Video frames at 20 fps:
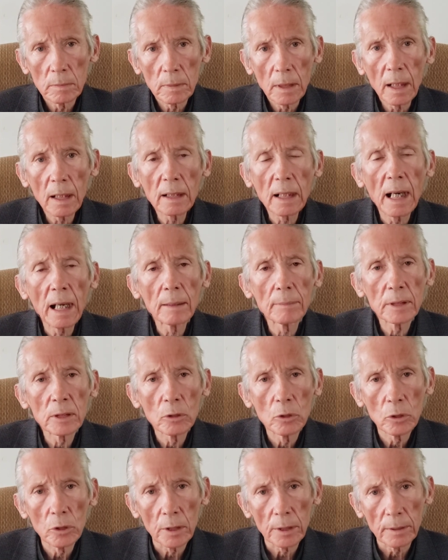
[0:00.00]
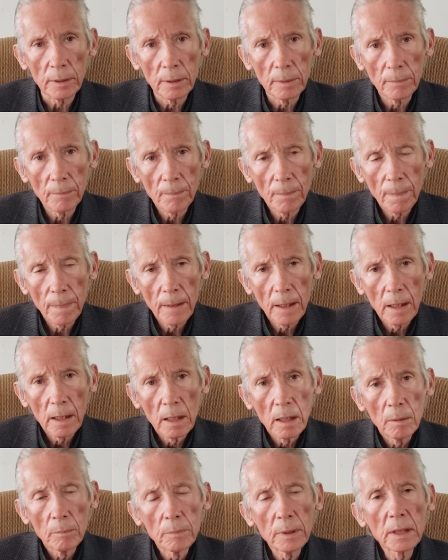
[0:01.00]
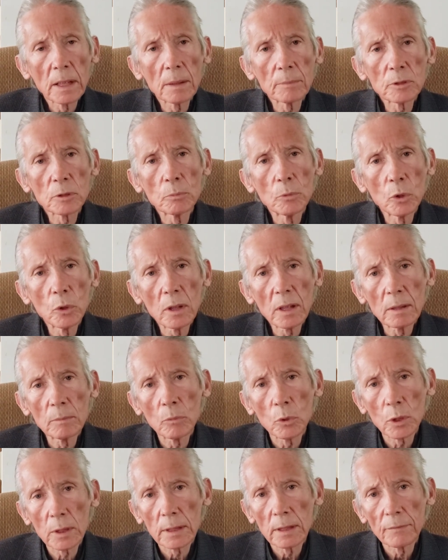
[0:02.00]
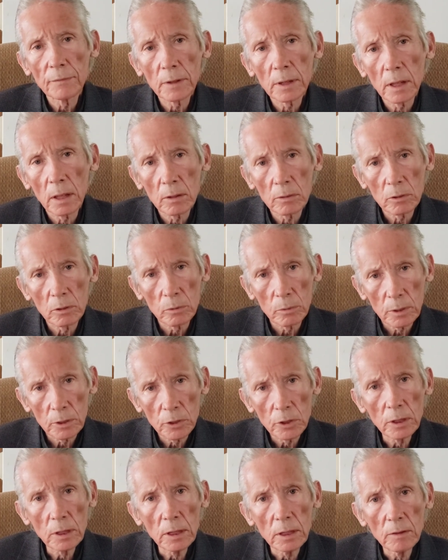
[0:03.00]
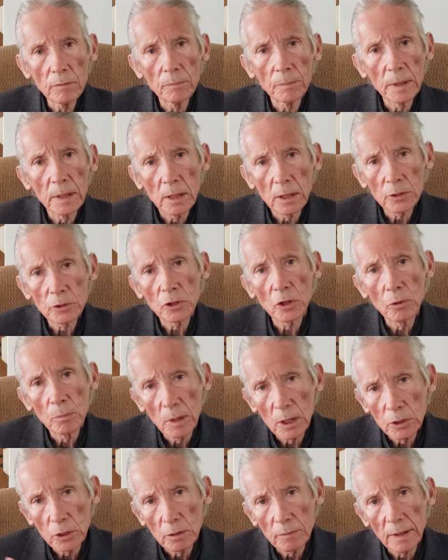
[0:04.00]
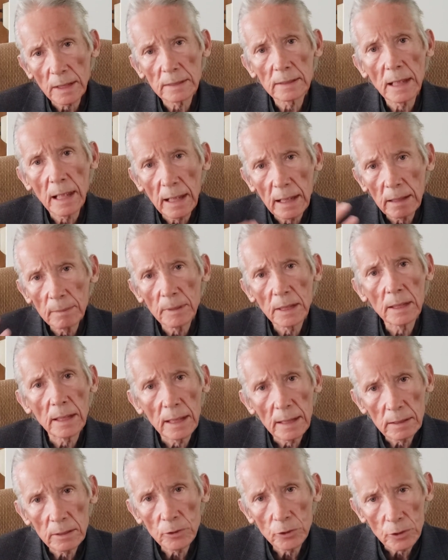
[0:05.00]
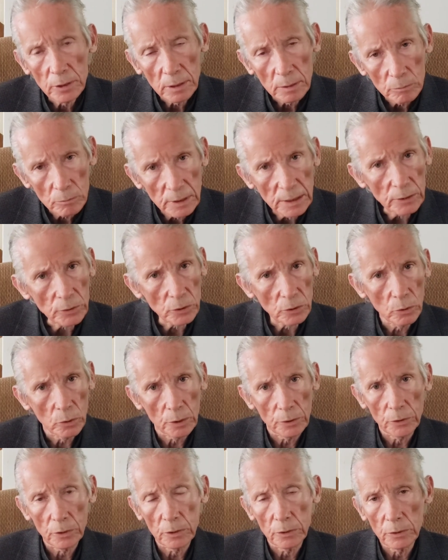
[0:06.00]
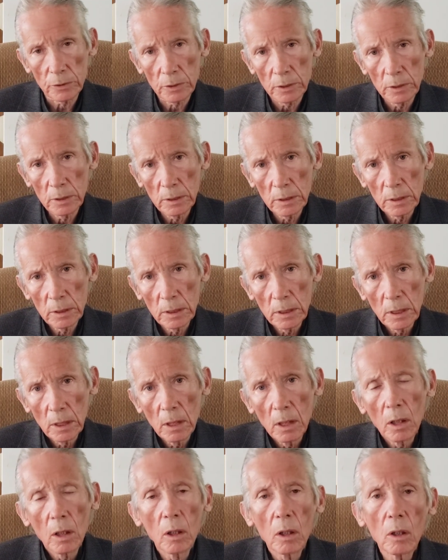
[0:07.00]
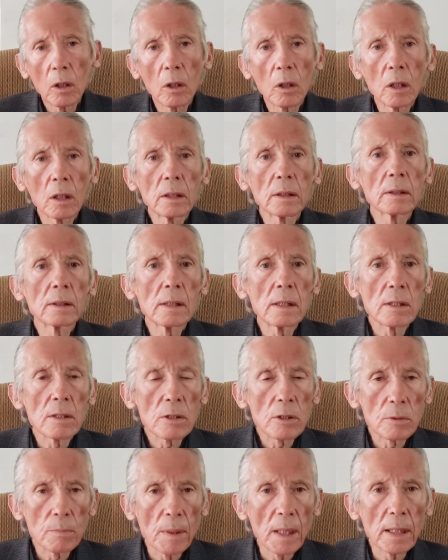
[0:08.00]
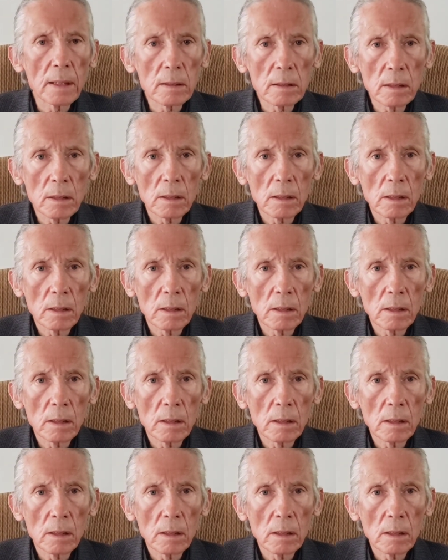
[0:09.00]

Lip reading: a common good, becomes more and more difficult to achieve because so much of our time and energy and resources are spent,